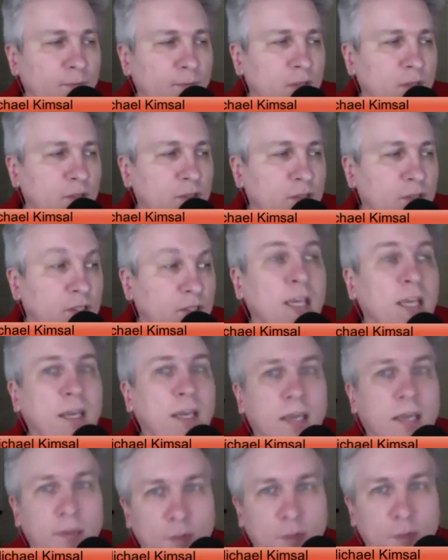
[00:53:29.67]
To see
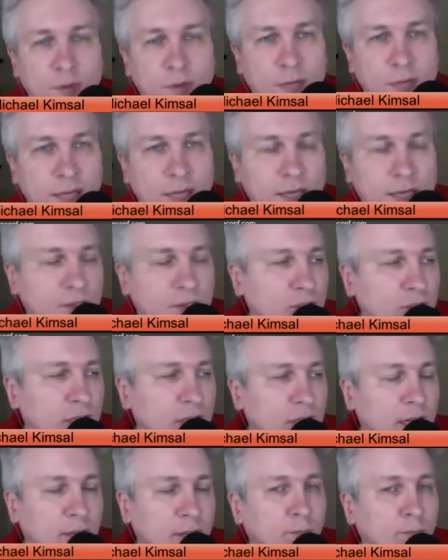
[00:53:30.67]
him implement, I guess I should
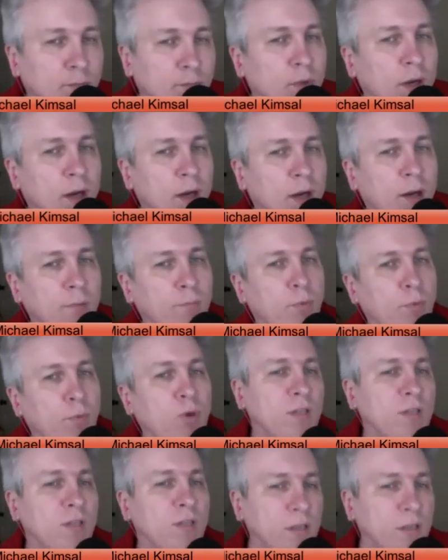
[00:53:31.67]
say,
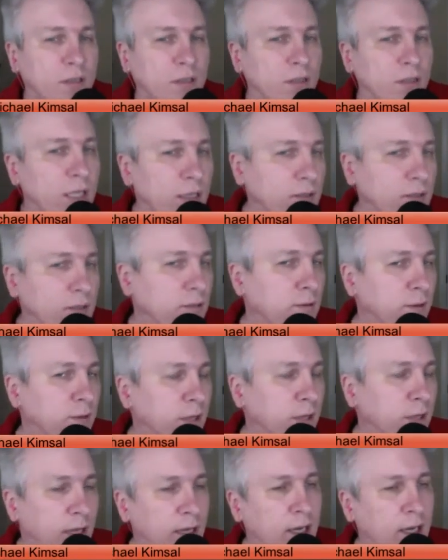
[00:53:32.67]
put and delete.
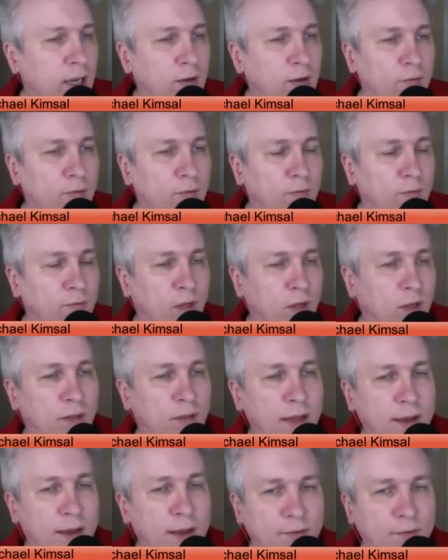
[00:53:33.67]
Now, a
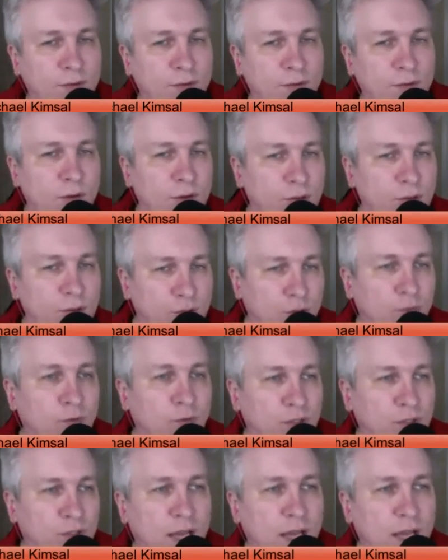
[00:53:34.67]
lot of
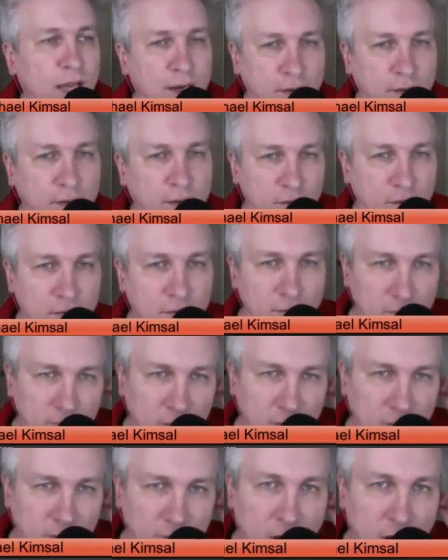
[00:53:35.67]
server-side
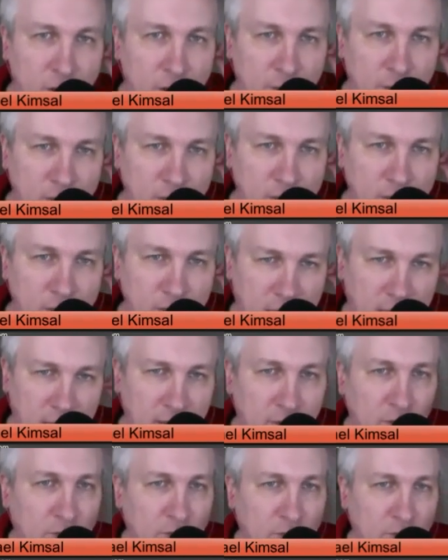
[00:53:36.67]
environments
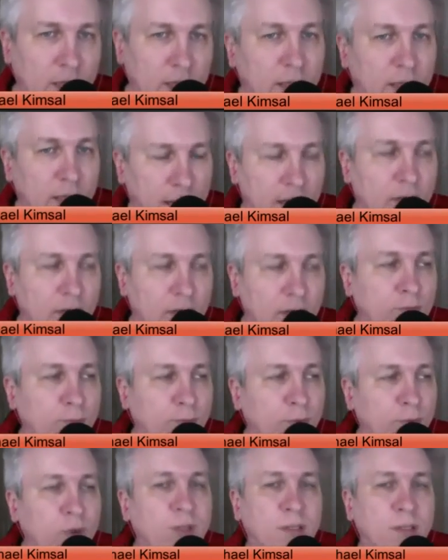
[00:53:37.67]
can't directly handle
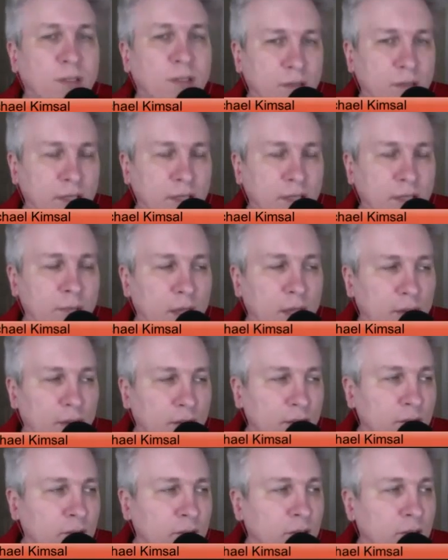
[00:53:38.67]
put and delete
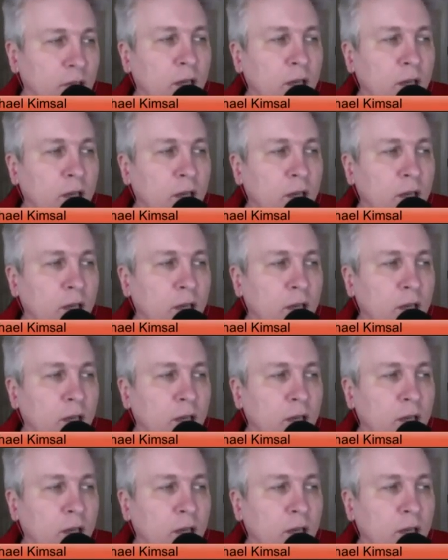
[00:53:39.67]
methods,